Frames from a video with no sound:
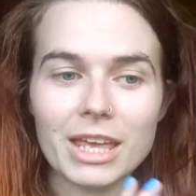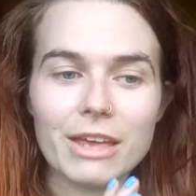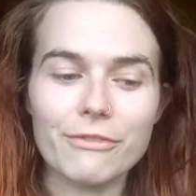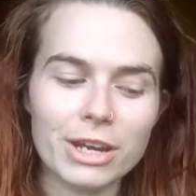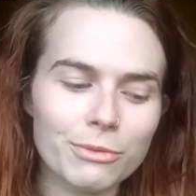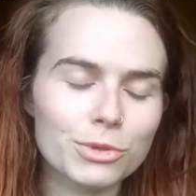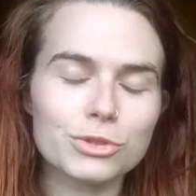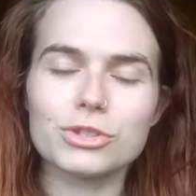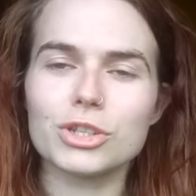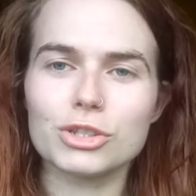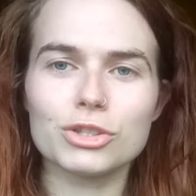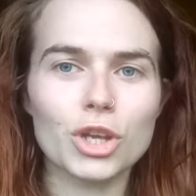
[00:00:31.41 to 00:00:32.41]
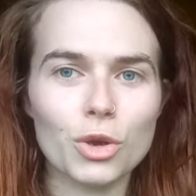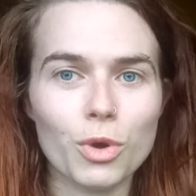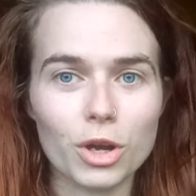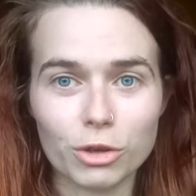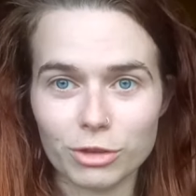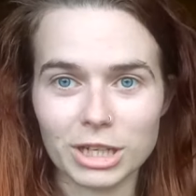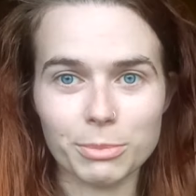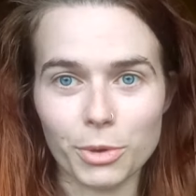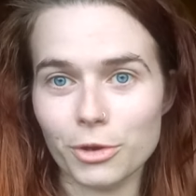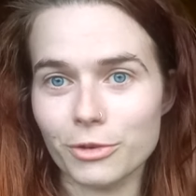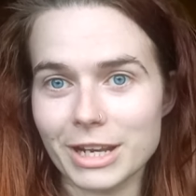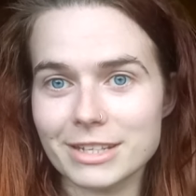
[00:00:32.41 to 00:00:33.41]
If anyone doesn't know what acrylic
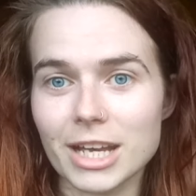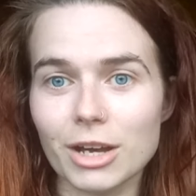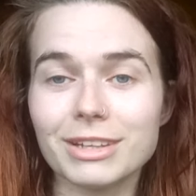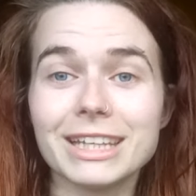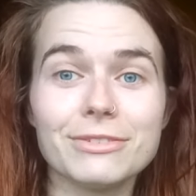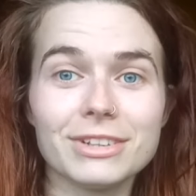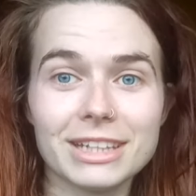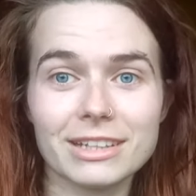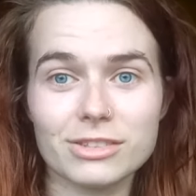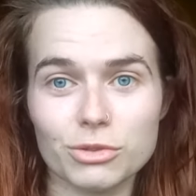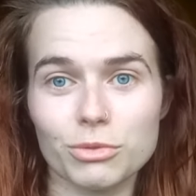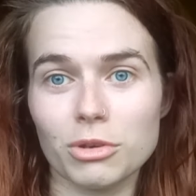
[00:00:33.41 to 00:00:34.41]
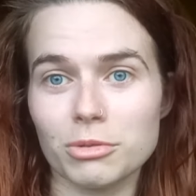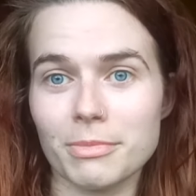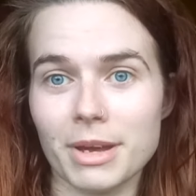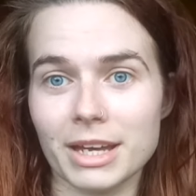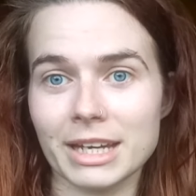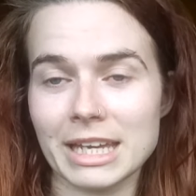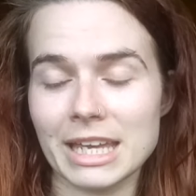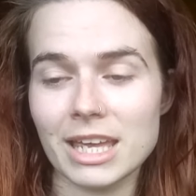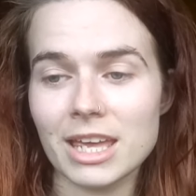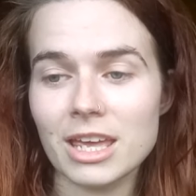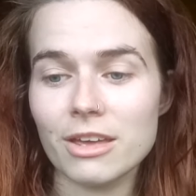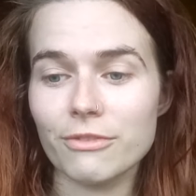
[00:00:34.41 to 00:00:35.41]
pour is, I'll leave a link to one of my
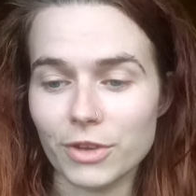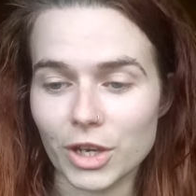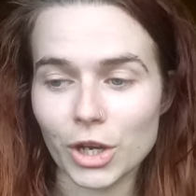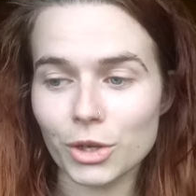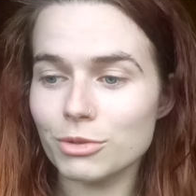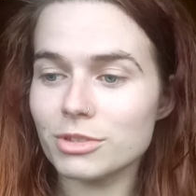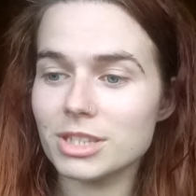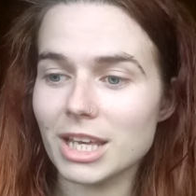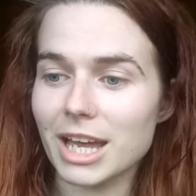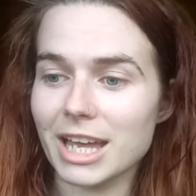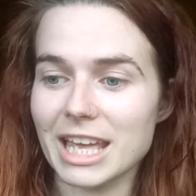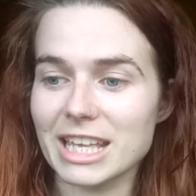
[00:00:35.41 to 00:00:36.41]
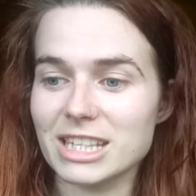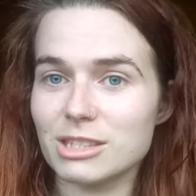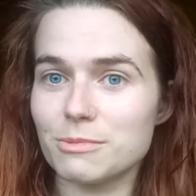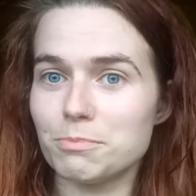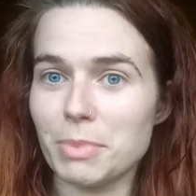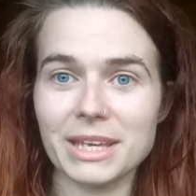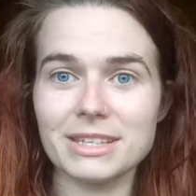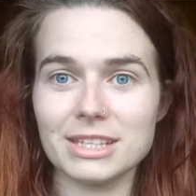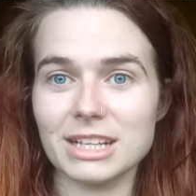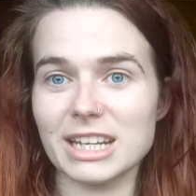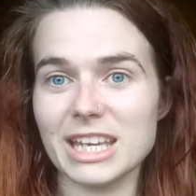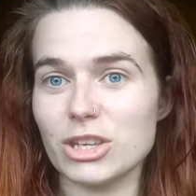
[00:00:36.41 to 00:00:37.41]
videos. It's
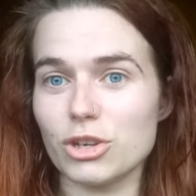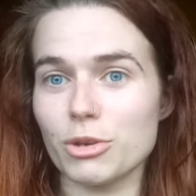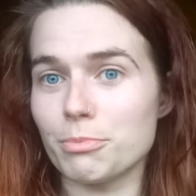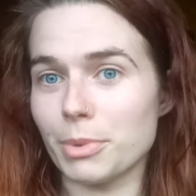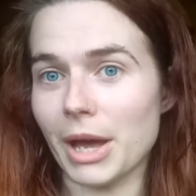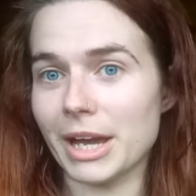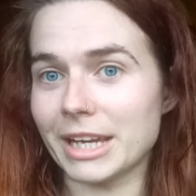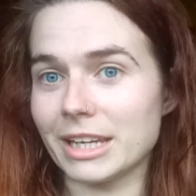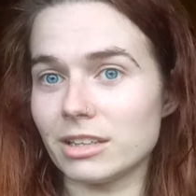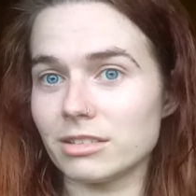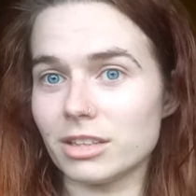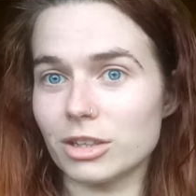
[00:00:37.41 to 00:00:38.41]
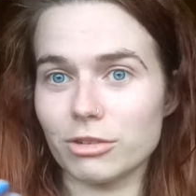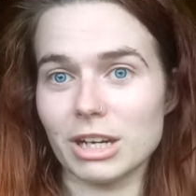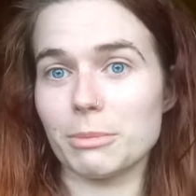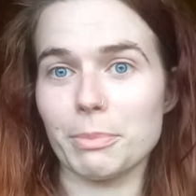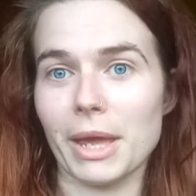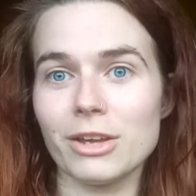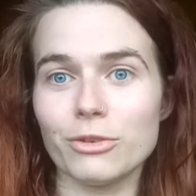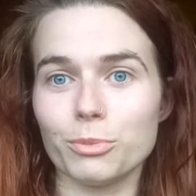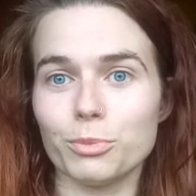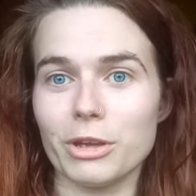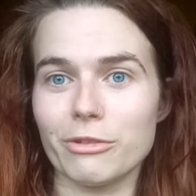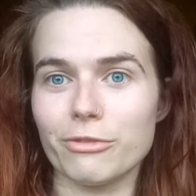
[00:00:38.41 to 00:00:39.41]
basically you combine acrylic paint
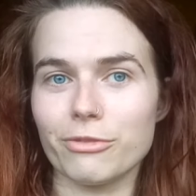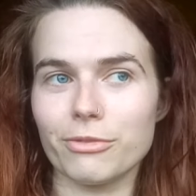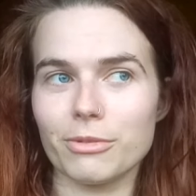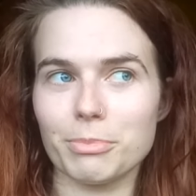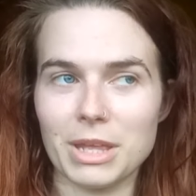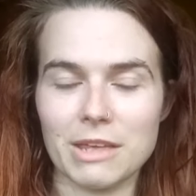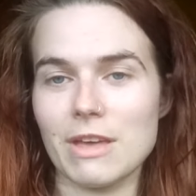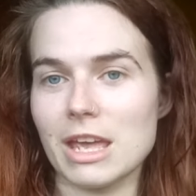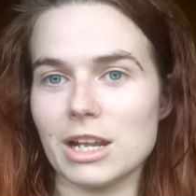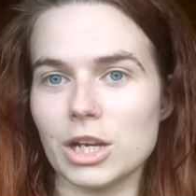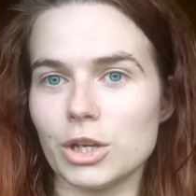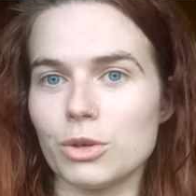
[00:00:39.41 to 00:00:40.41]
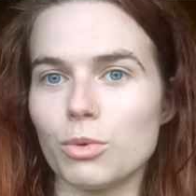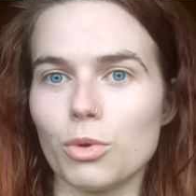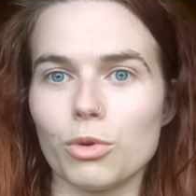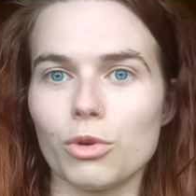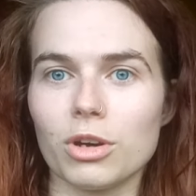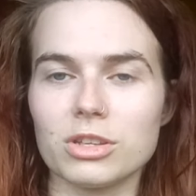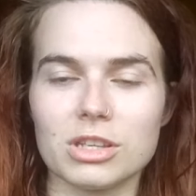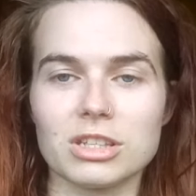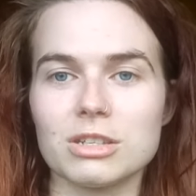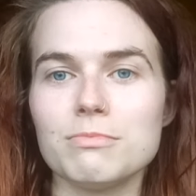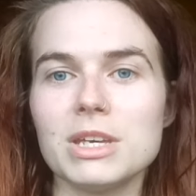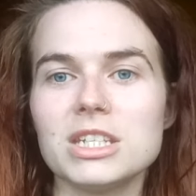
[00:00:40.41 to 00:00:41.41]
with PVA glue or a
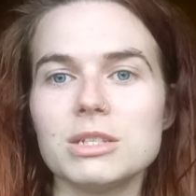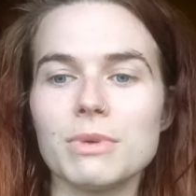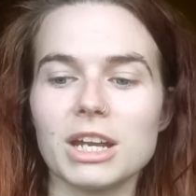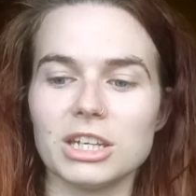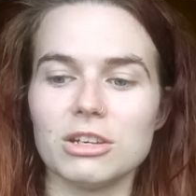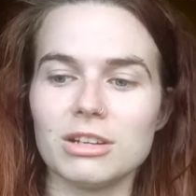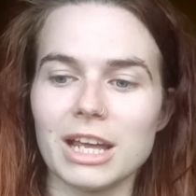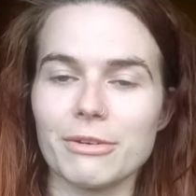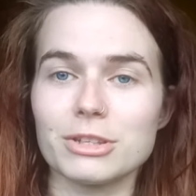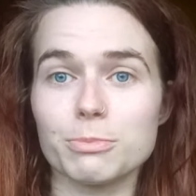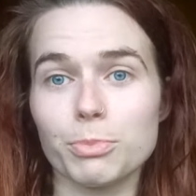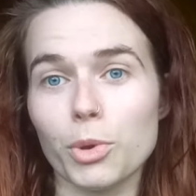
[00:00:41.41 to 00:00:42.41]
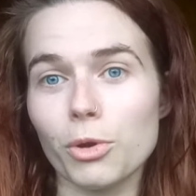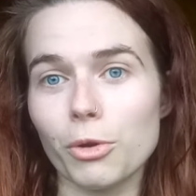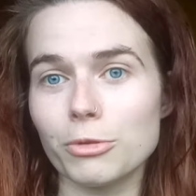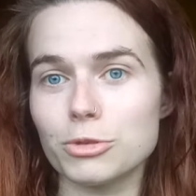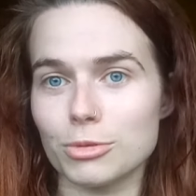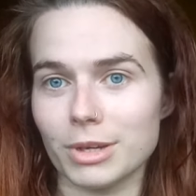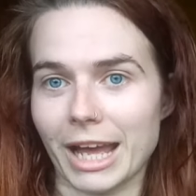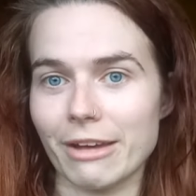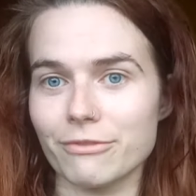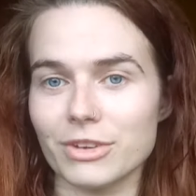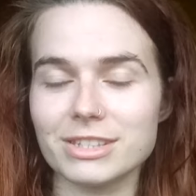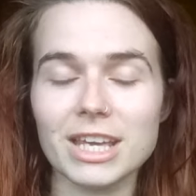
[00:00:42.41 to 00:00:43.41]
certain medium and you allow it to pour onto a
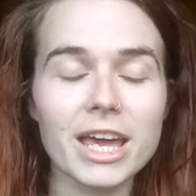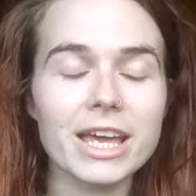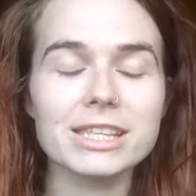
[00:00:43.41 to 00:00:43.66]
canvas.